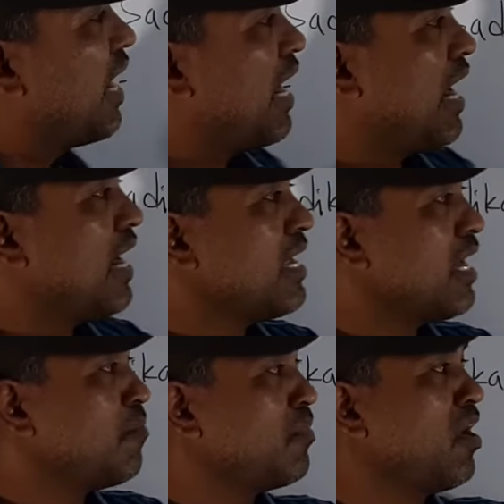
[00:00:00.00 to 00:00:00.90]
I
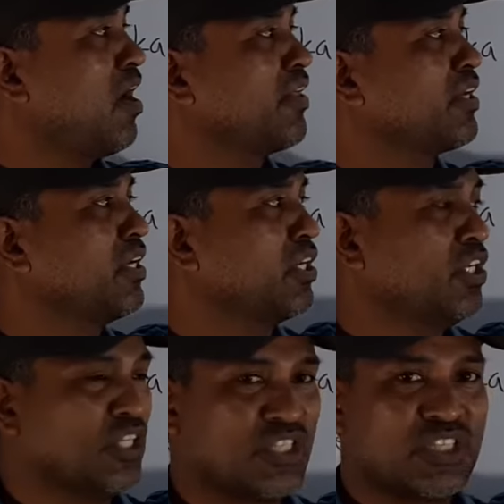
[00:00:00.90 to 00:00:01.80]
am learning
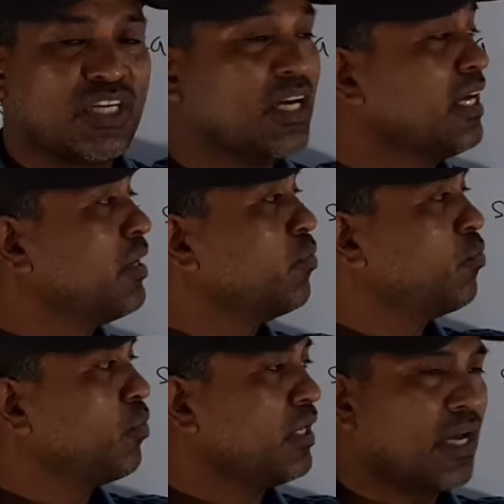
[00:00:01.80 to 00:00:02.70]
English.
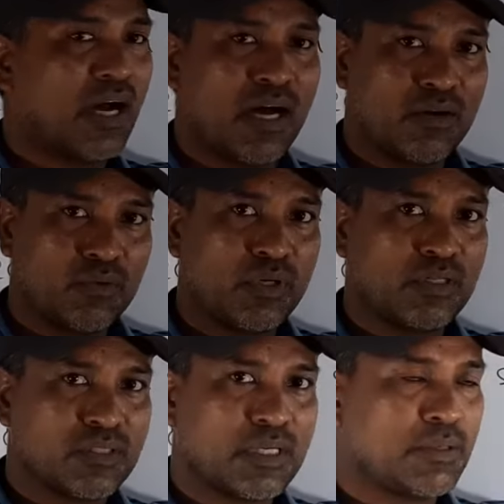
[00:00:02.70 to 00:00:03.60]
we
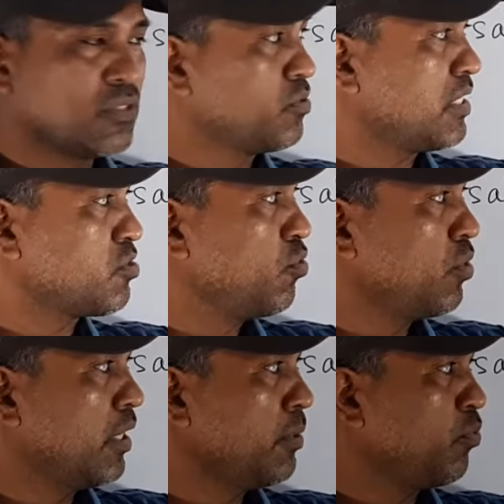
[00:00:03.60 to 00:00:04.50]
just
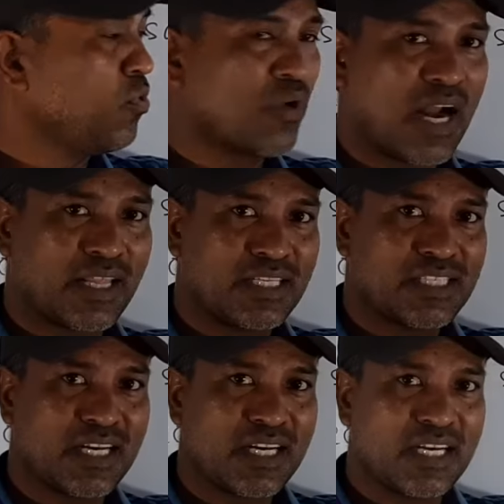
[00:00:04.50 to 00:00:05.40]
if we look at this
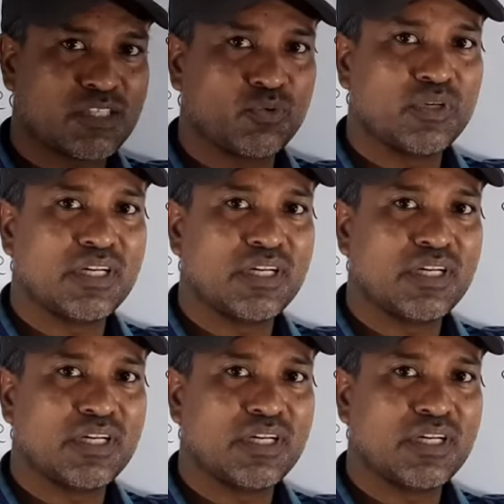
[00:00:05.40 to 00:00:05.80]
sentence, we